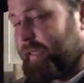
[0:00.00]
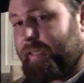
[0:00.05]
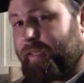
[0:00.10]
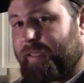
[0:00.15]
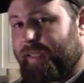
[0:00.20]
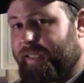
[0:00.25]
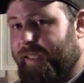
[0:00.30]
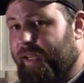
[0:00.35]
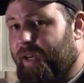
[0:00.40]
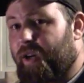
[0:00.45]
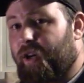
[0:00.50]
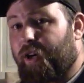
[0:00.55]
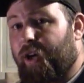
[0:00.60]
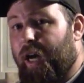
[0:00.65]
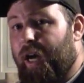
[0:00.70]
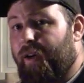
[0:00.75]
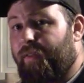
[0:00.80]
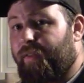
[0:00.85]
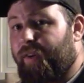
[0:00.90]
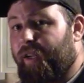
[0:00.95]
Center of
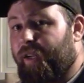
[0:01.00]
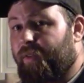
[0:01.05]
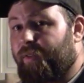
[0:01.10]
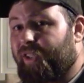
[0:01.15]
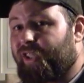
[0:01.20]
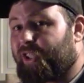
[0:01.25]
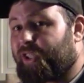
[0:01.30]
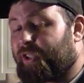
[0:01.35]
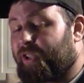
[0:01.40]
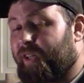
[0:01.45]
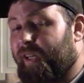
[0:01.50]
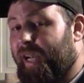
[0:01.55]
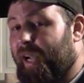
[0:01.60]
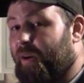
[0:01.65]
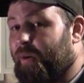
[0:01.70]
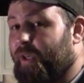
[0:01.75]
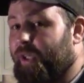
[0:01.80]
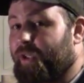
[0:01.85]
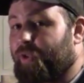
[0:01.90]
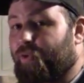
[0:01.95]
gravity on this truck
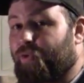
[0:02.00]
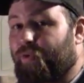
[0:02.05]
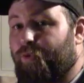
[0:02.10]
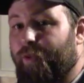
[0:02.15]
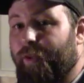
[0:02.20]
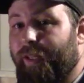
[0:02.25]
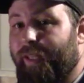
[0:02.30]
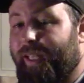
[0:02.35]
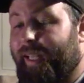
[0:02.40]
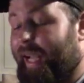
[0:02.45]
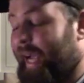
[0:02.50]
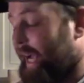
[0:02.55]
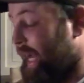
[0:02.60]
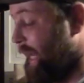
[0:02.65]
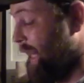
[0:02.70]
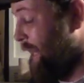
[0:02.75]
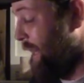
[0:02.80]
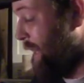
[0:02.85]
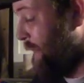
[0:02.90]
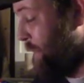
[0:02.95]
now is really
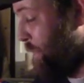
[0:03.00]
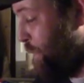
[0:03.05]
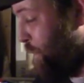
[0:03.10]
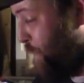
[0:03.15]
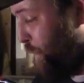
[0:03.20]
high